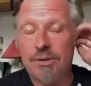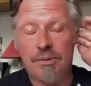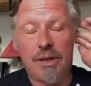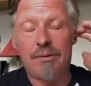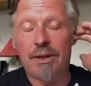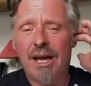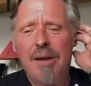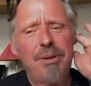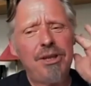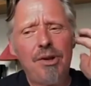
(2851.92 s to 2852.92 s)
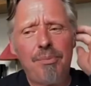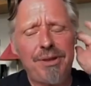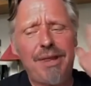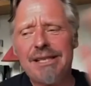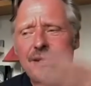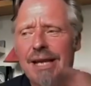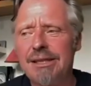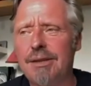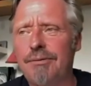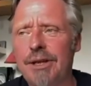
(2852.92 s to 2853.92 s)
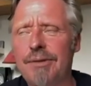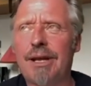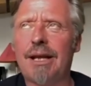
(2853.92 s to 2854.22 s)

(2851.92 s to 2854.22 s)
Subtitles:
lovely. But you know, that's the fun of it.